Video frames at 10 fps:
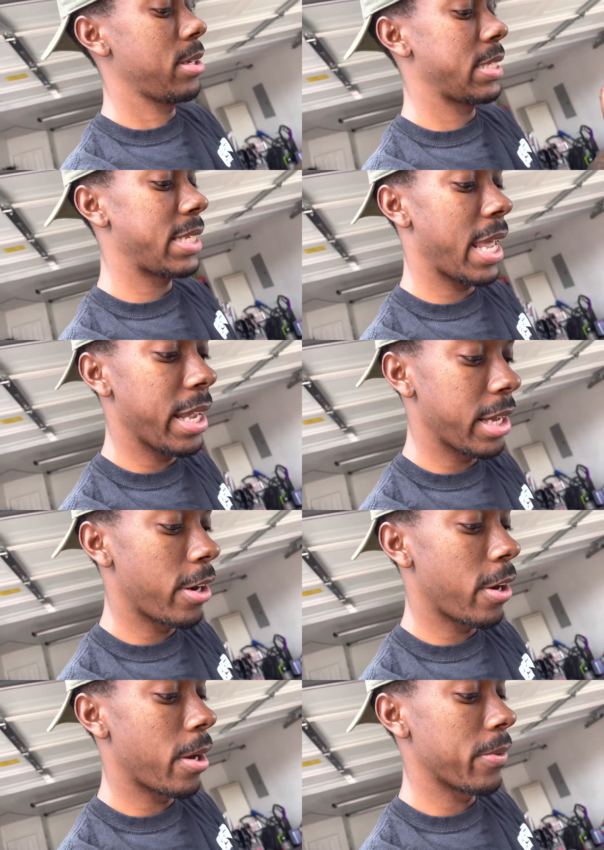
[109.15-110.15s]
take it
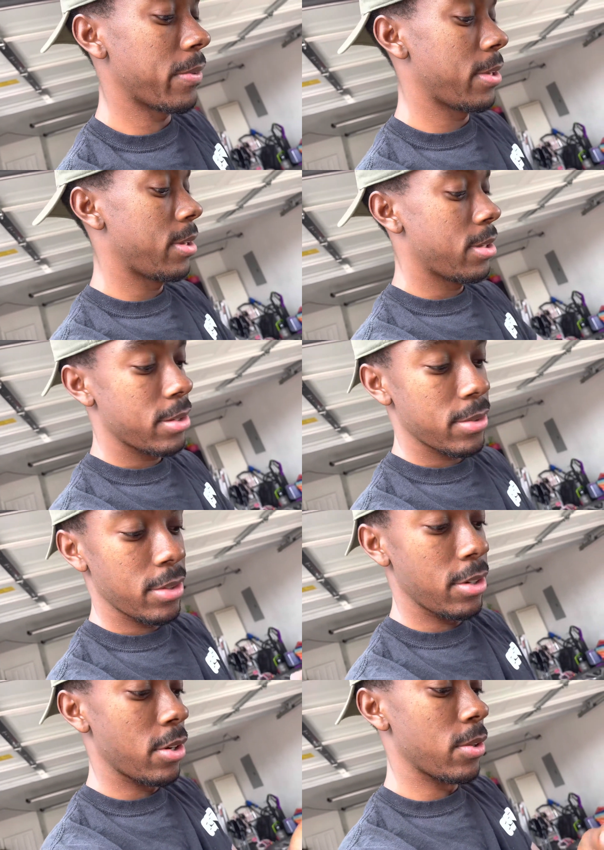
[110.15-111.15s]
off,
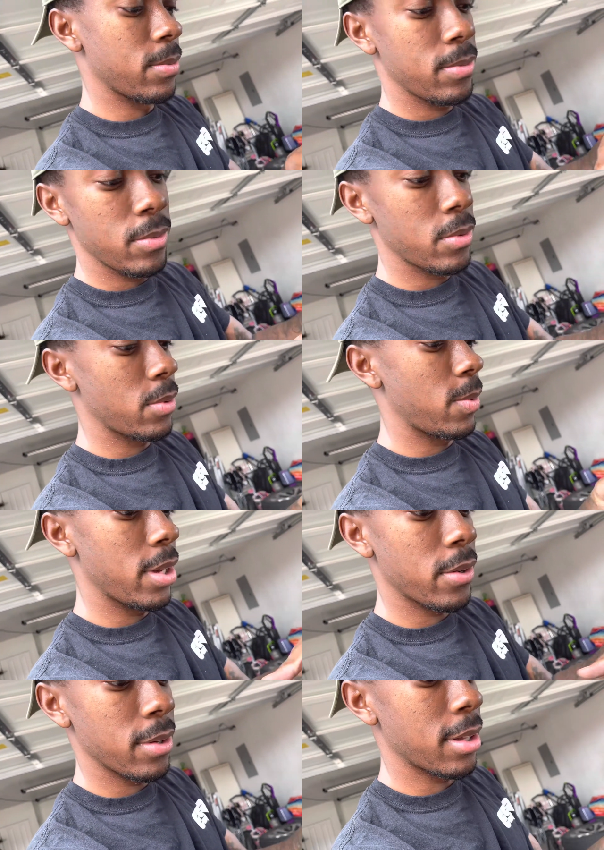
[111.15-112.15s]
wiggle the